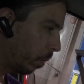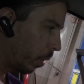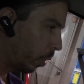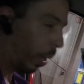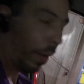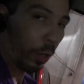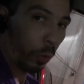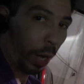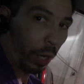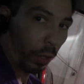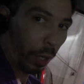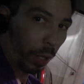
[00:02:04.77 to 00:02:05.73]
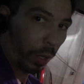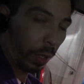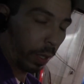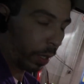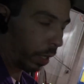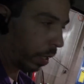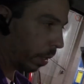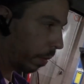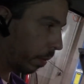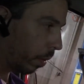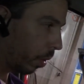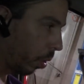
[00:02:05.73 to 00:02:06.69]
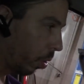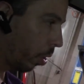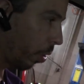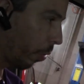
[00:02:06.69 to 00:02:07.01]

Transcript: do I have a ground? Those are the